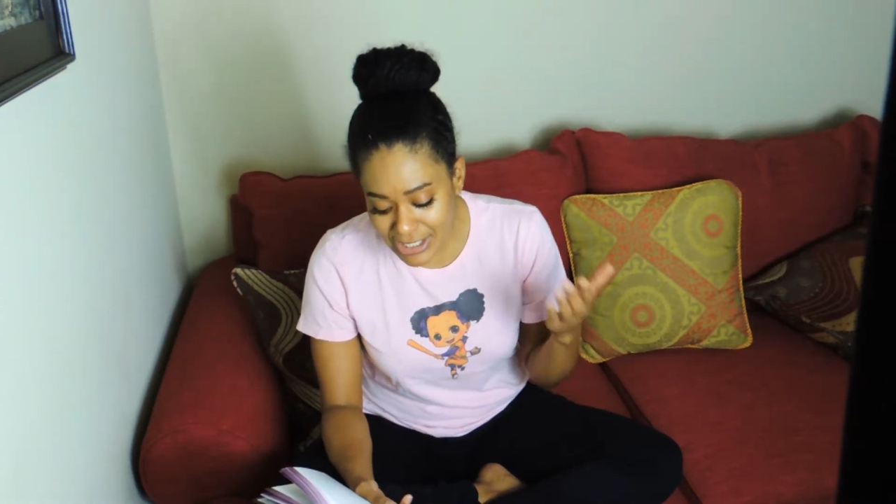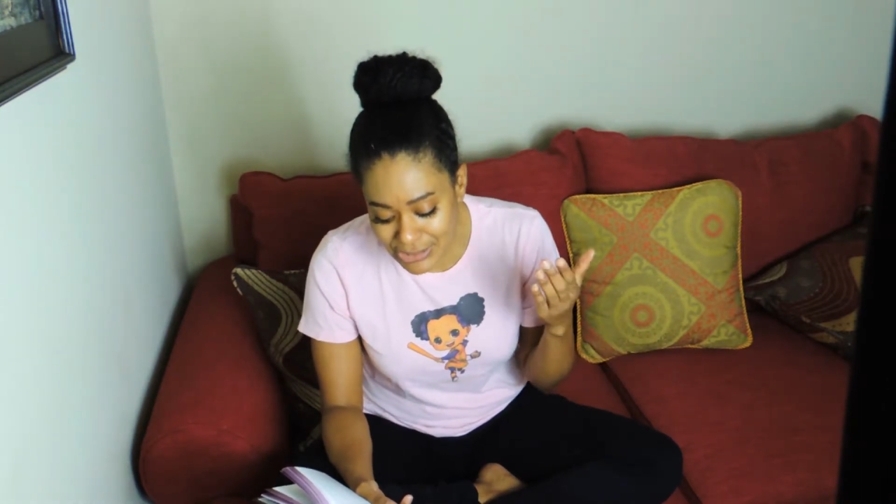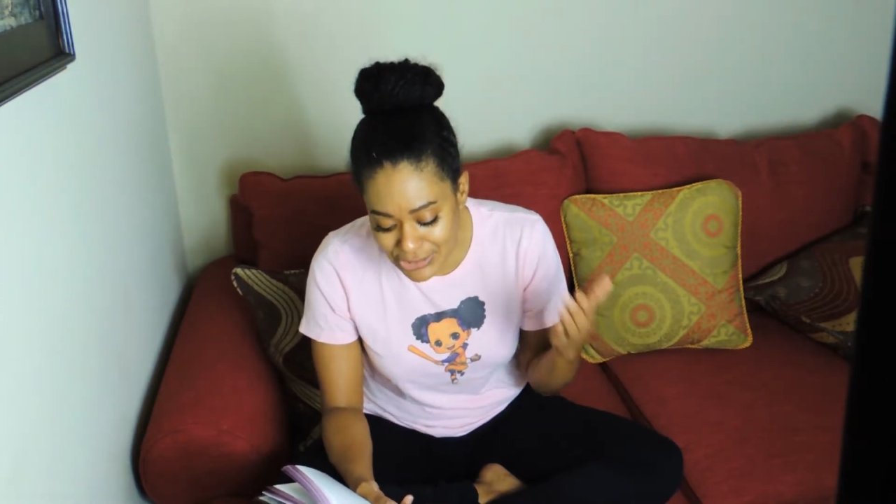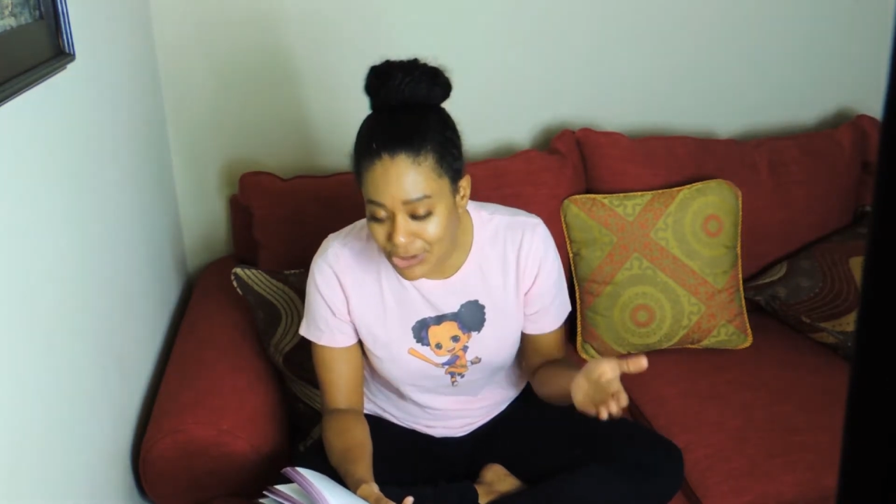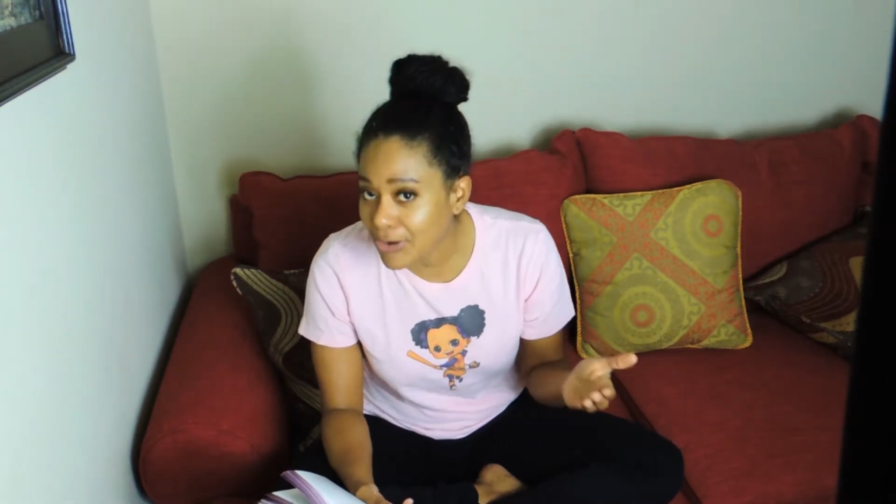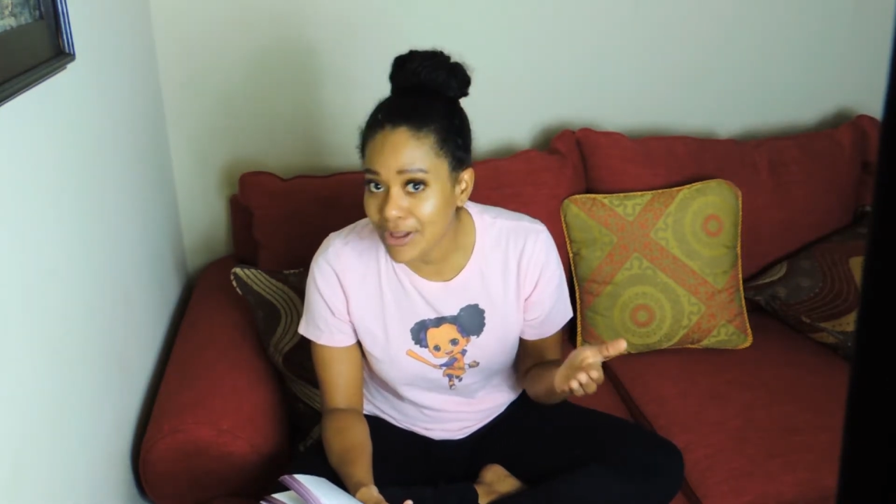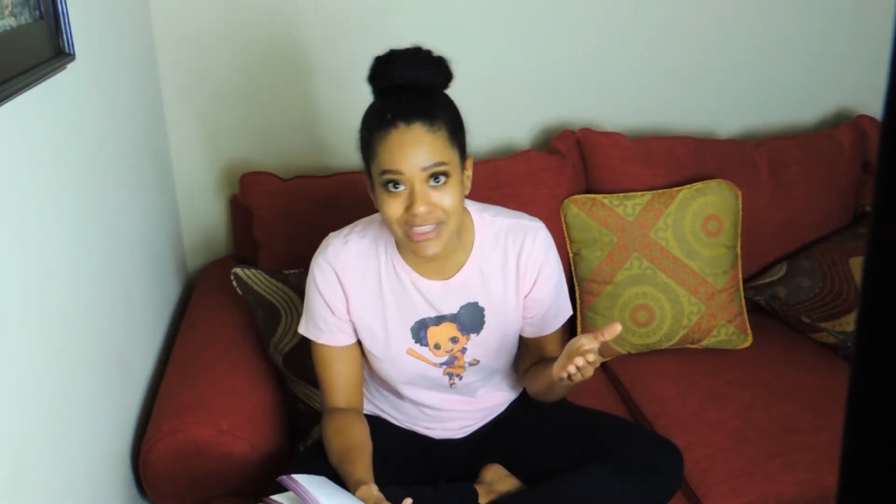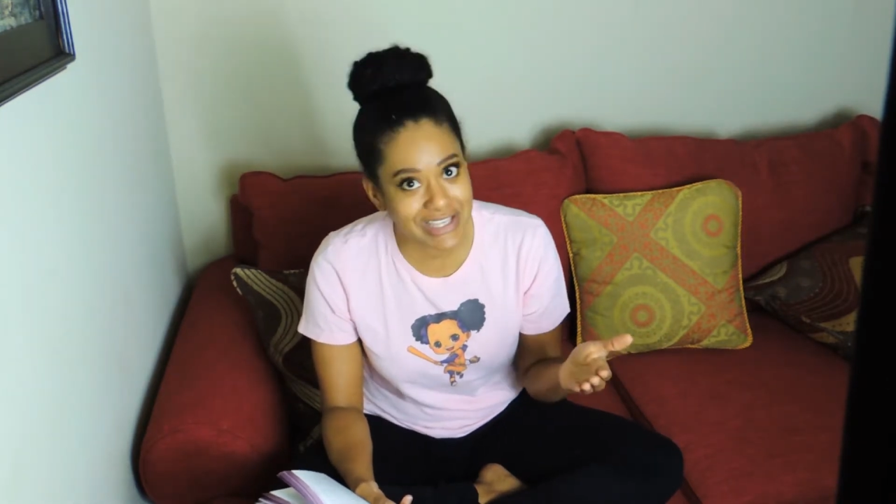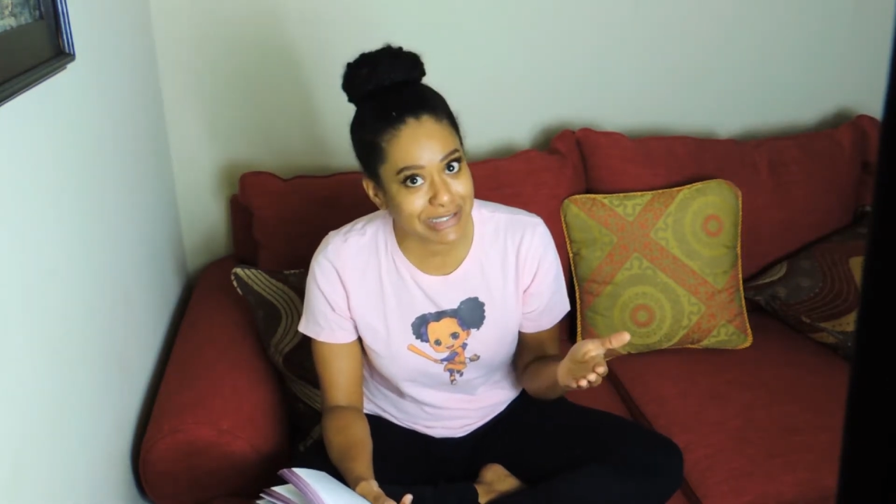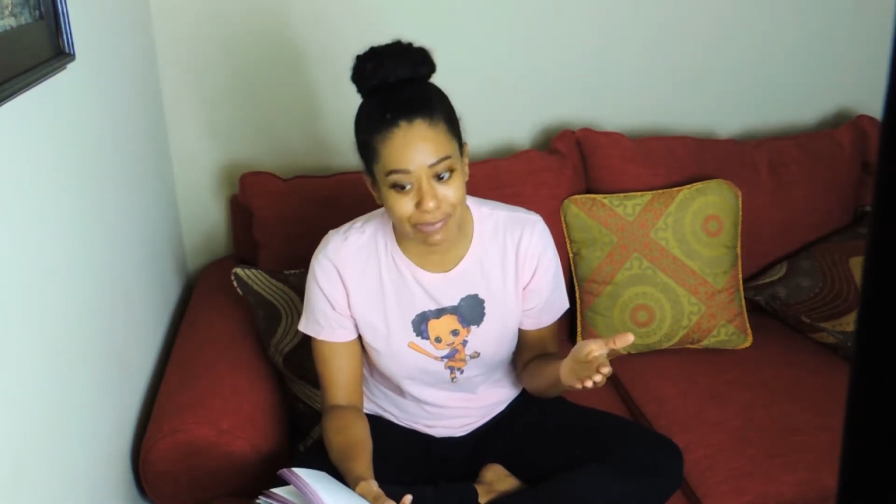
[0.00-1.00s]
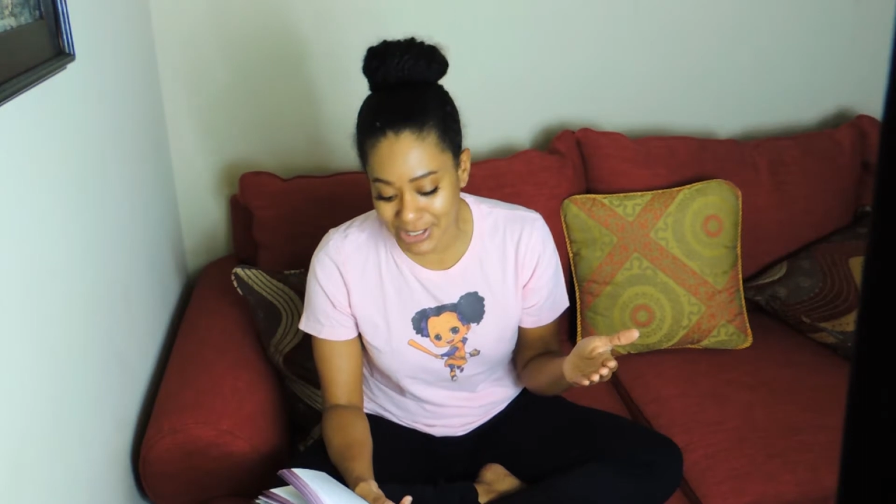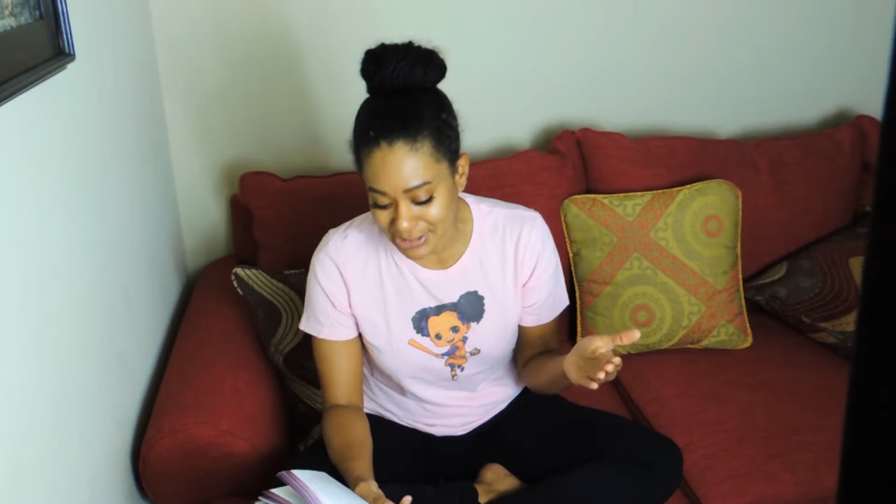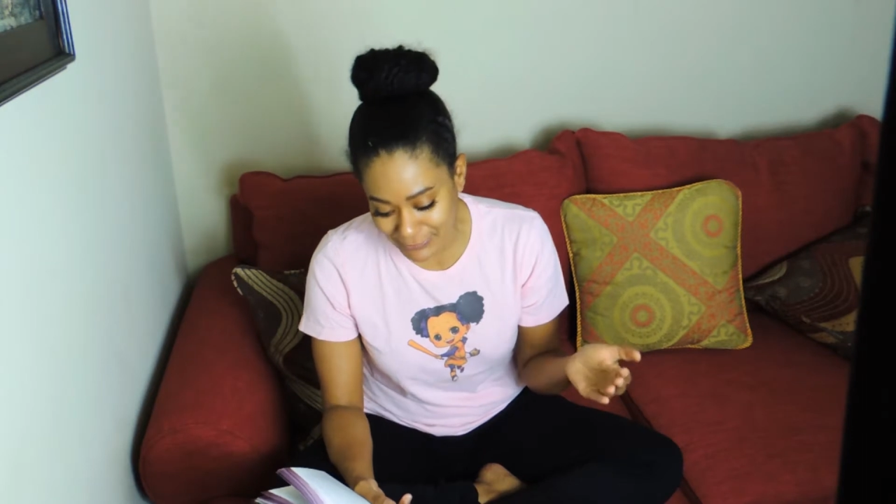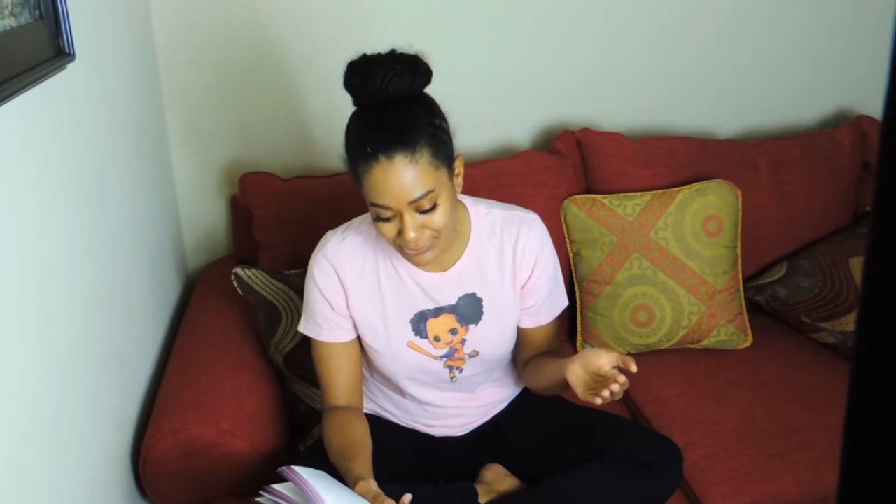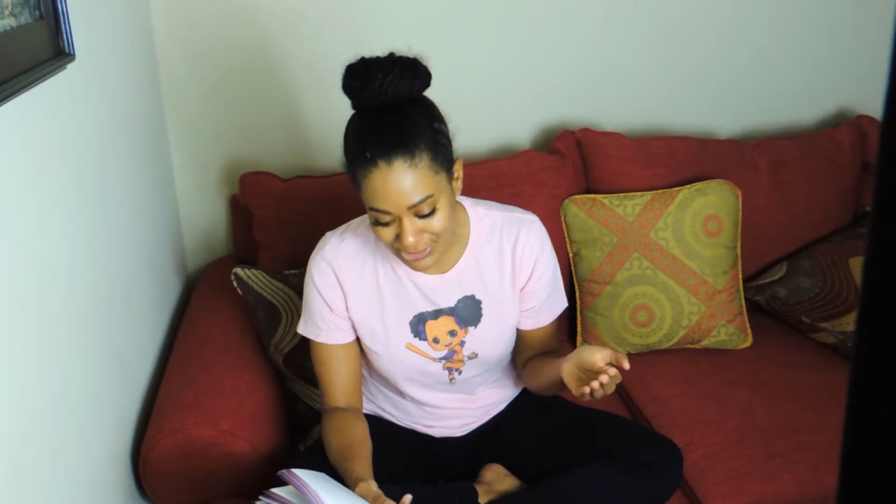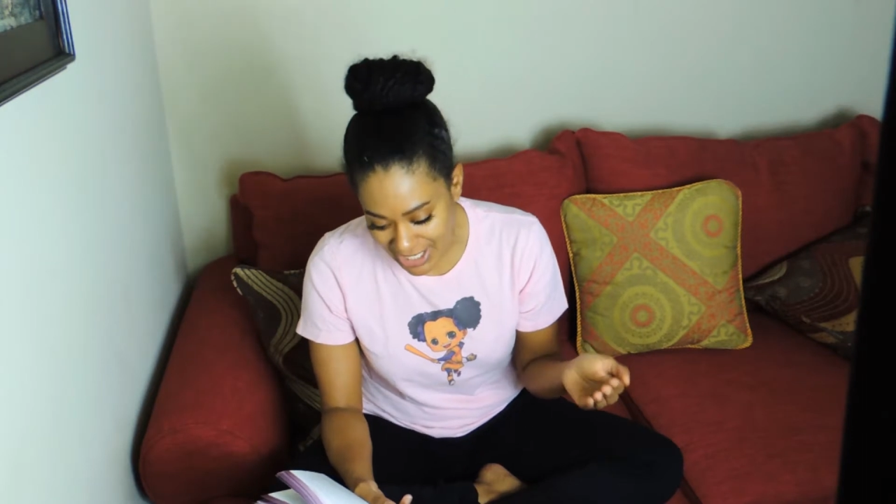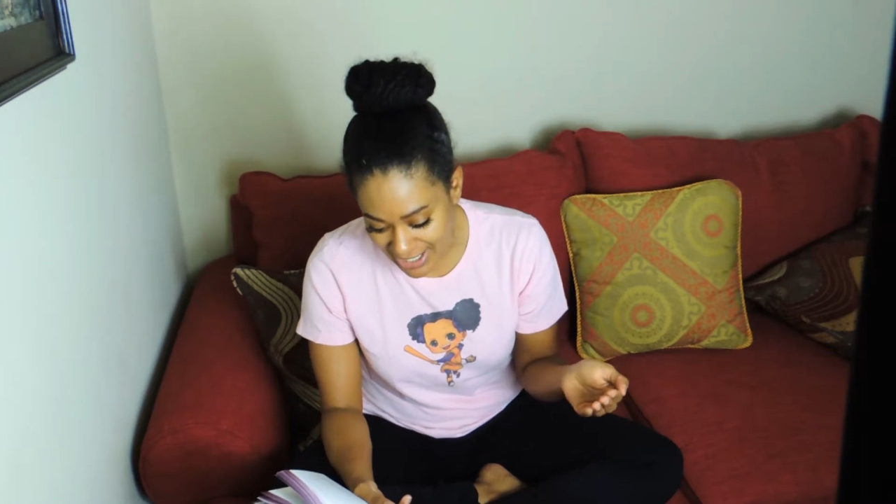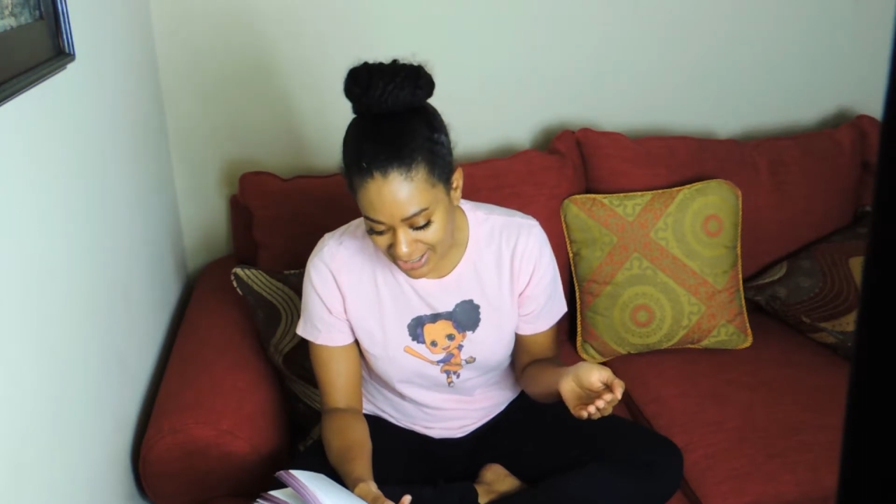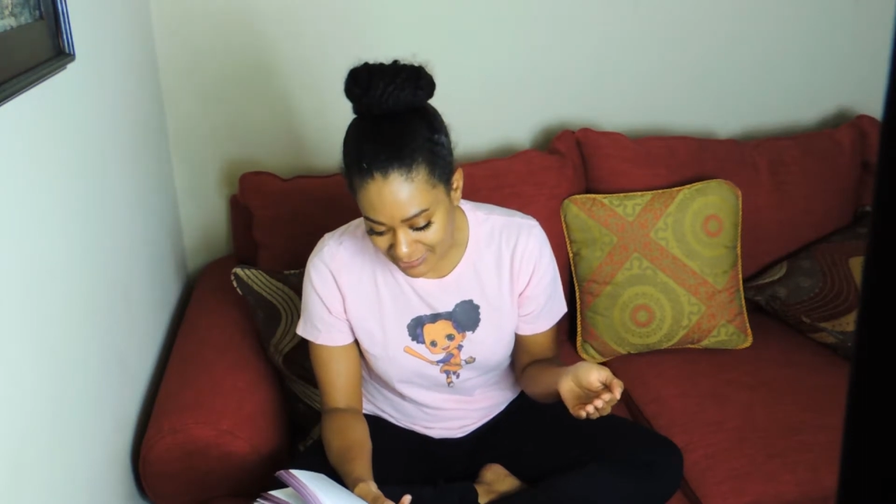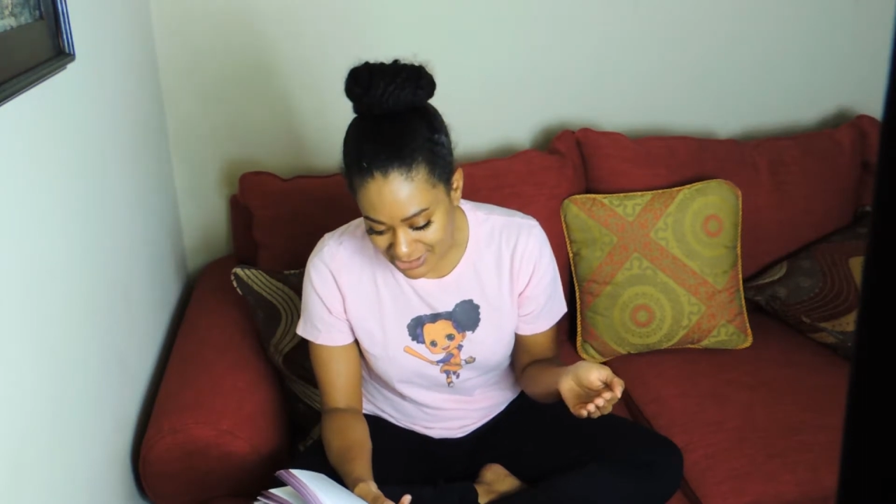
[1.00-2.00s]
Enjoy these peaceful
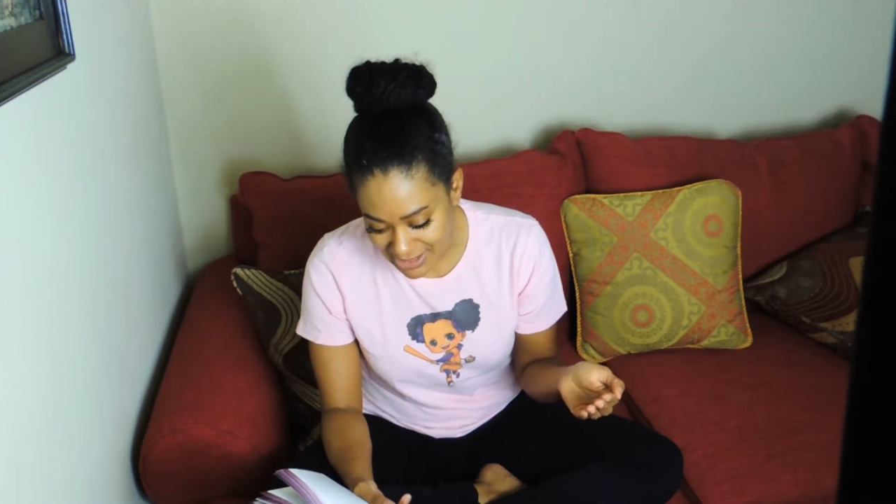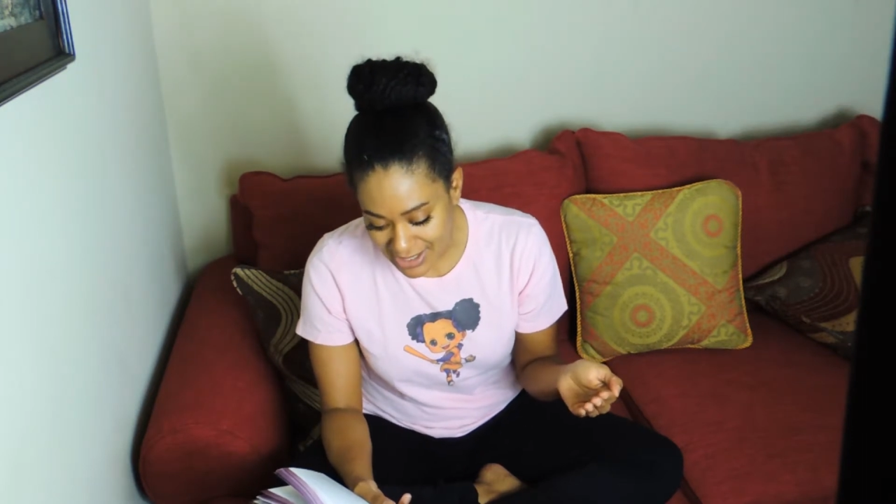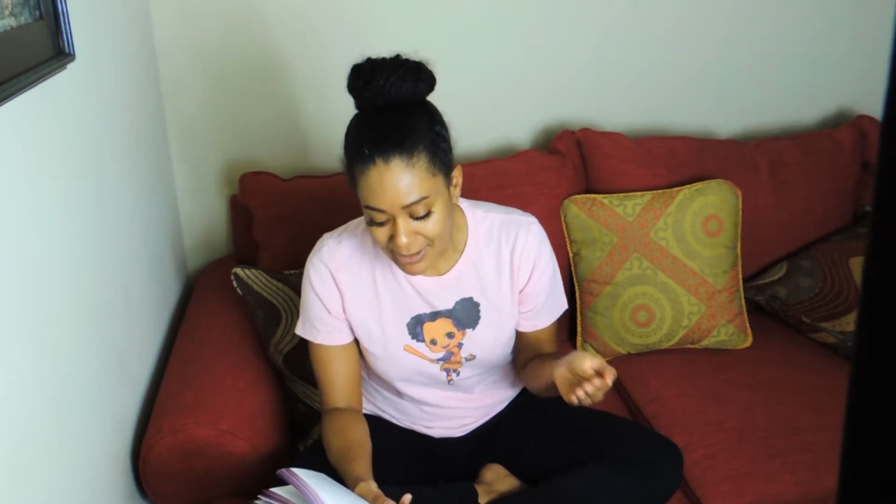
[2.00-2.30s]
times,